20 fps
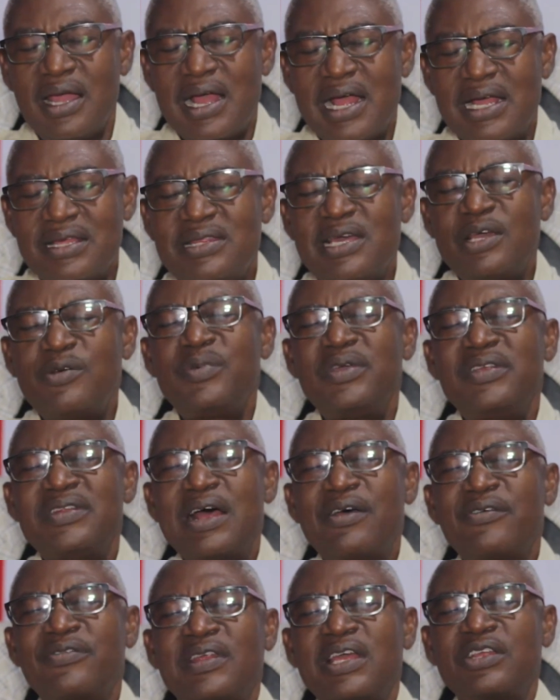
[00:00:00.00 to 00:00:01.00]
And then we
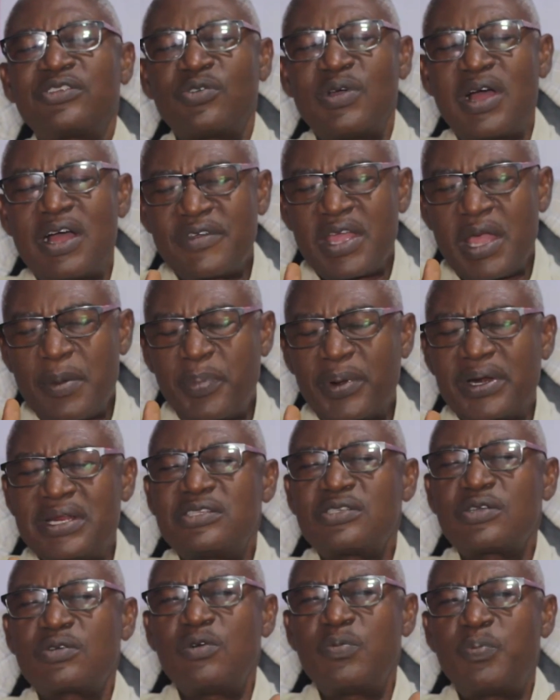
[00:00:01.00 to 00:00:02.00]
now start to have a
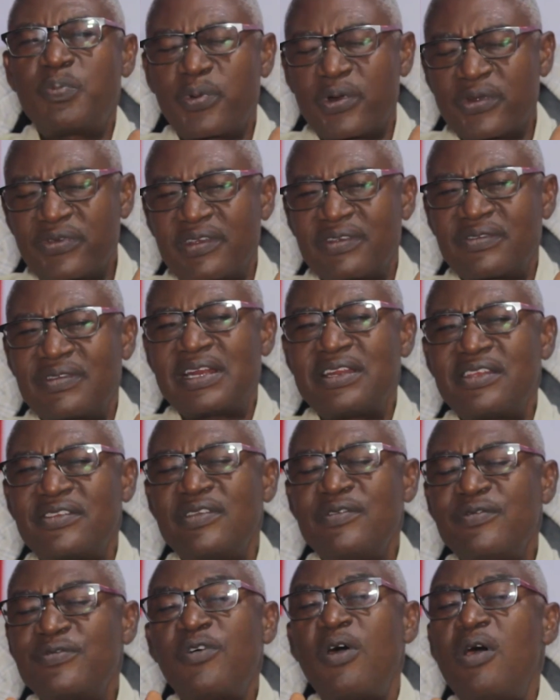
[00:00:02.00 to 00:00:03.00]
political process that
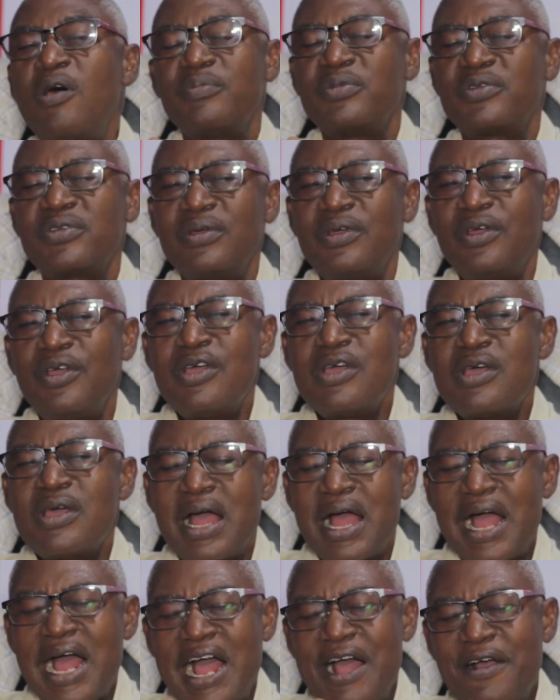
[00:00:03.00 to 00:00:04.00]
is informed.
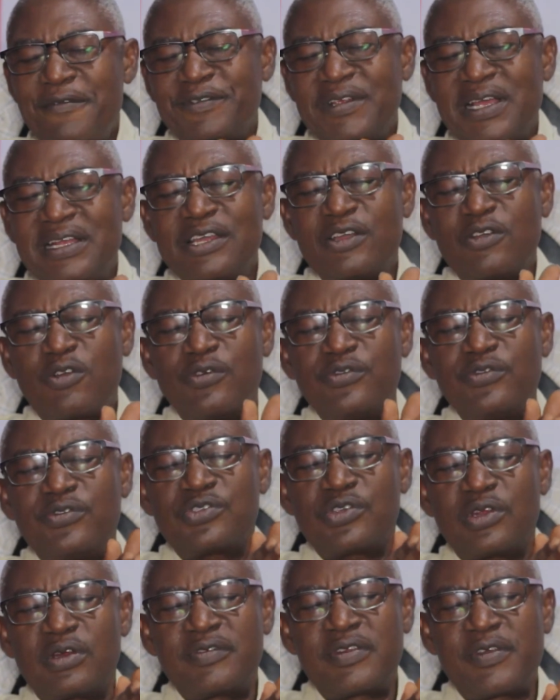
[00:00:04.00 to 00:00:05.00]
After the
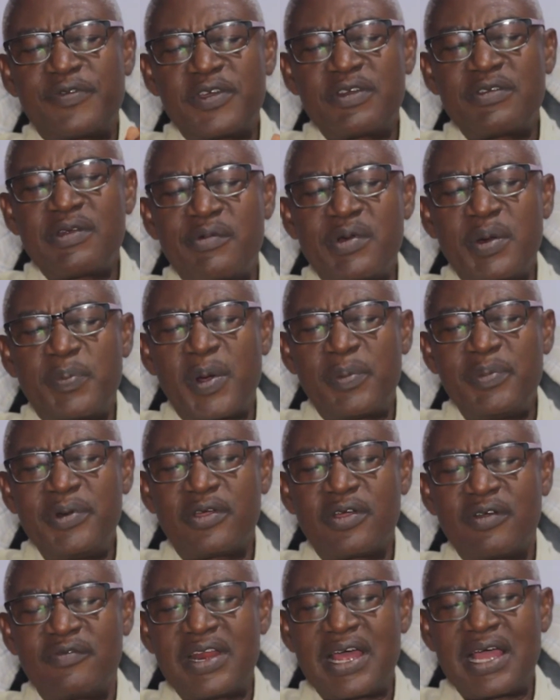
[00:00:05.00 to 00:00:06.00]
constitution of the Federal
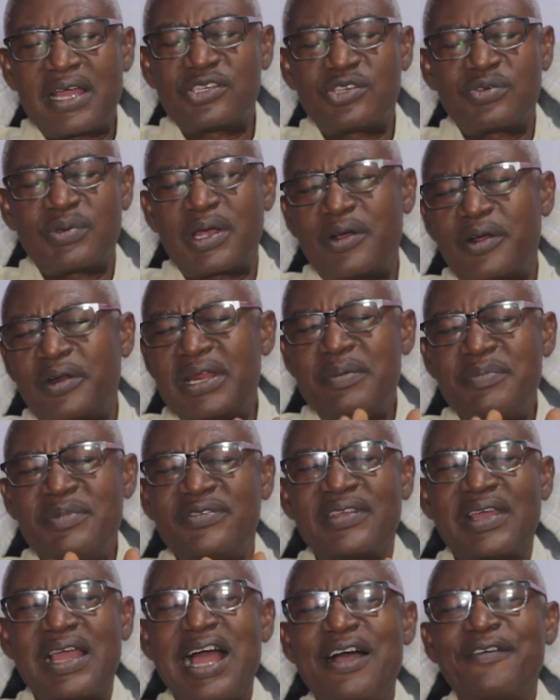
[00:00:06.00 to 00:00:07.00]
Republic of Nigeria, or let
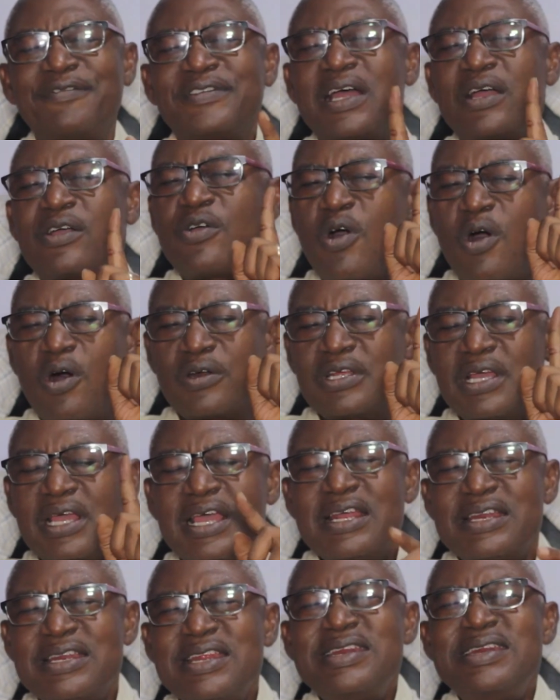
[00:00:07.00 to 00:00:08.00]
me say after God,
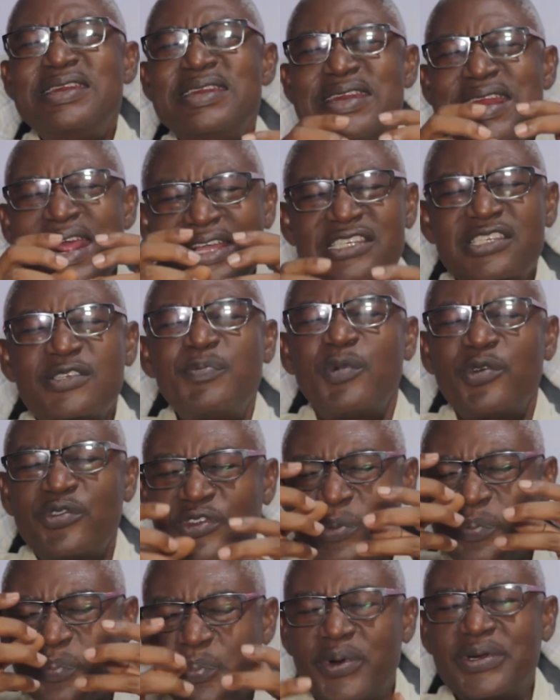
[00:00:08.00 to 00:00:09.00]
the next
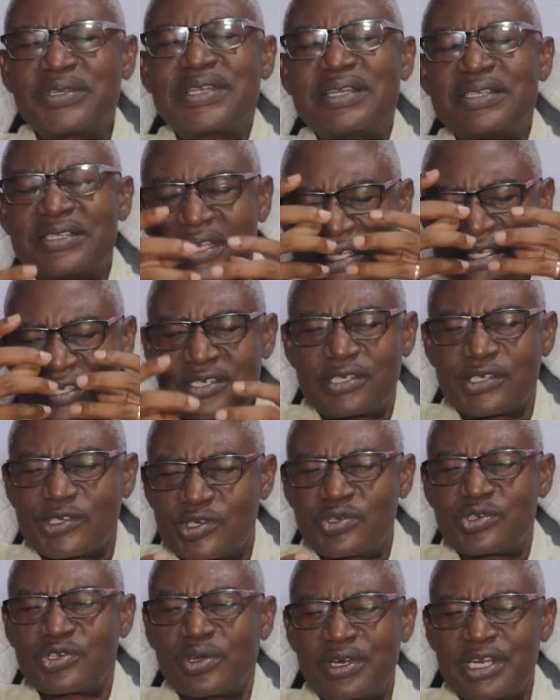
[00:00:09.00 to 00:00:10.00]
most important
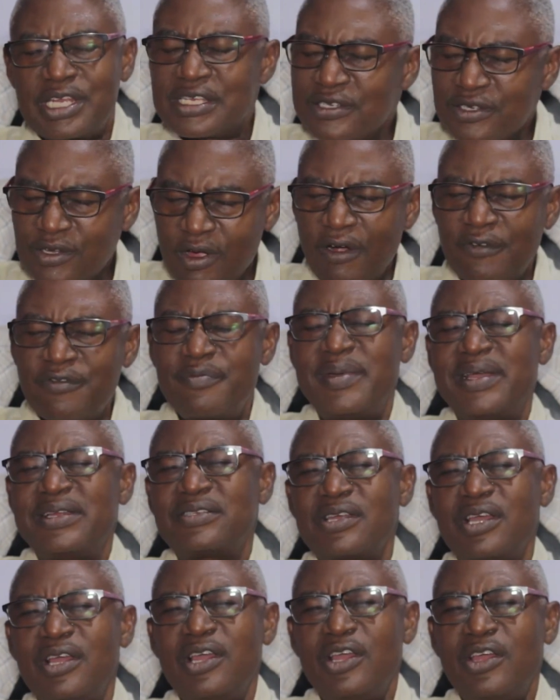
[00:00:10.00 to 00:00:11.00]
institution is government.